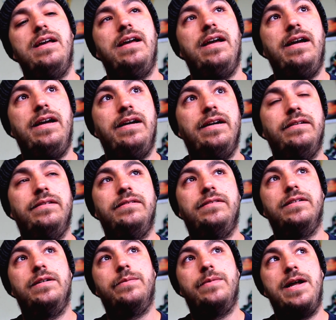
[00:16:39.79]

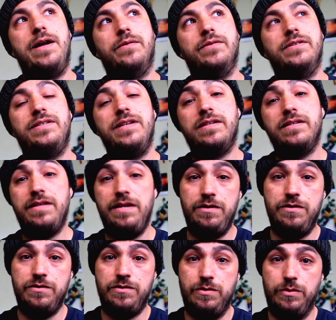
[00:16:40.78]
And around 16
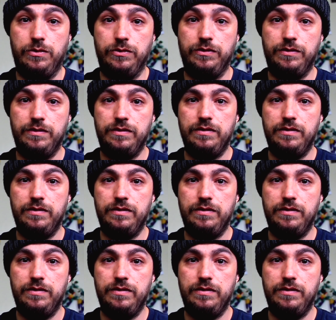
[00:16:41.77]
years old,